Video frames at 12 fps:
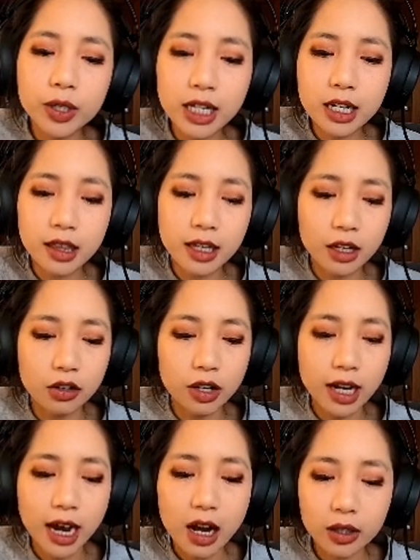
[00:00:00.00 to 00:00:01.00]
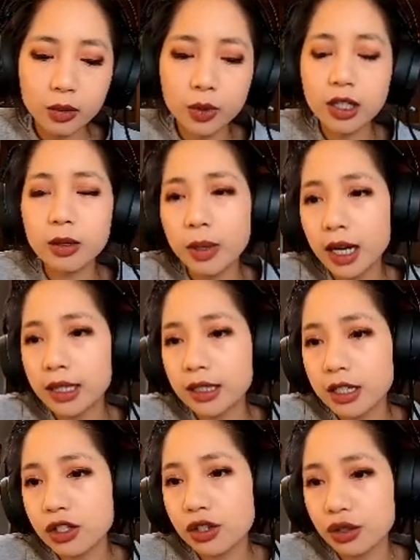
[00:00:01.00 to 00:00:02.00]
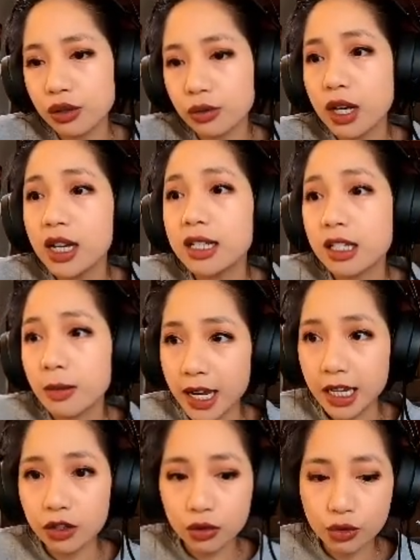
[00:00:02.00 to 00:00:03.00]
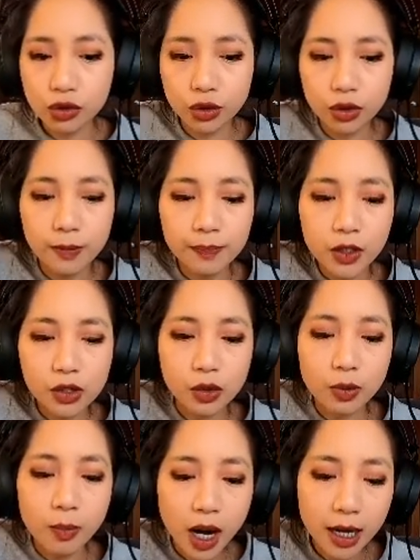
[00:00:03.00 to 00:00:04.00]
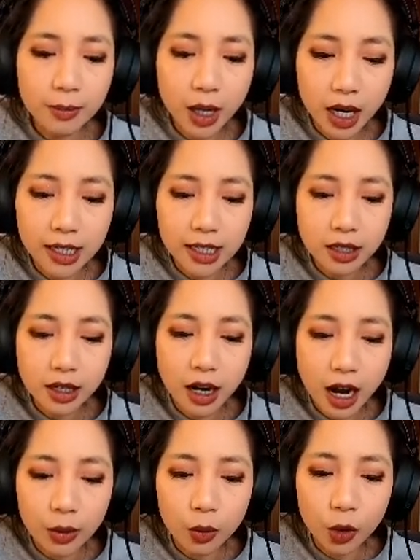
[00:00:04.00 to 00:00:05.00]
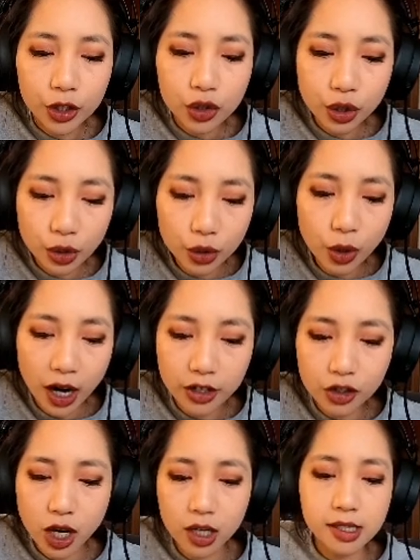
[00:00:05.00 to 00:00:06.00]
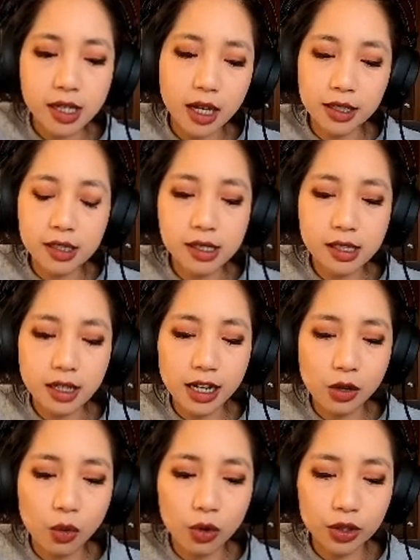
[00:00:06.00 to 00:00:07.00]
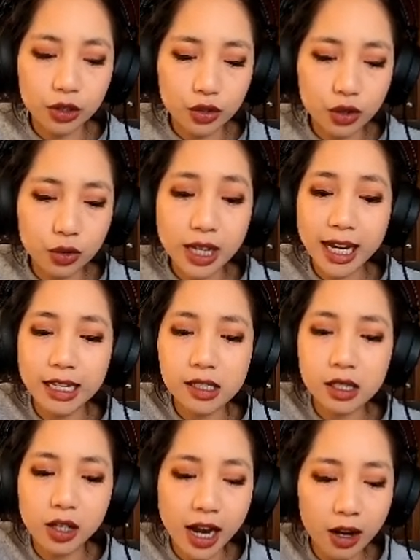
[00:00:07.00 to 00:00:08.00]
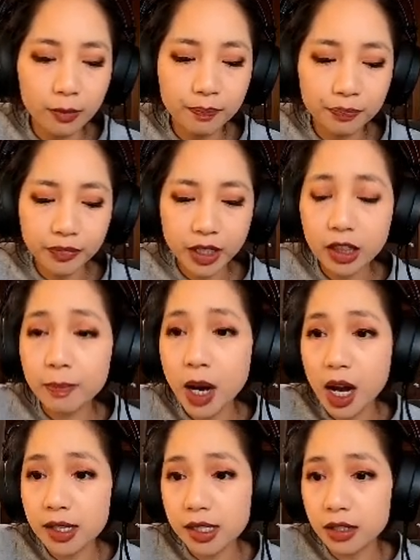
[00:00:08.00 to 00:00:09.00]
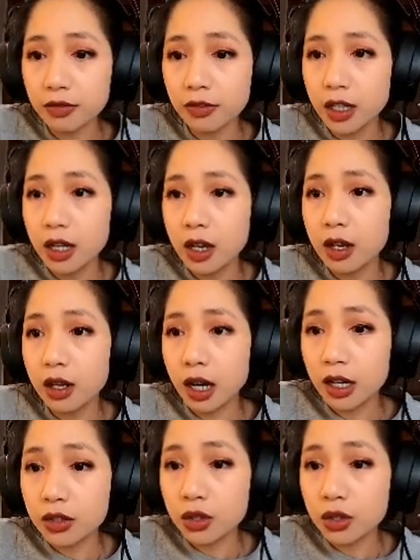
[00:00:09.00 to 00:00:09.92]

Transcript: think, okay, how can we combine these two to make it neutral? So in my mind, I want 2 hydroxides in order to cancel out the positive 2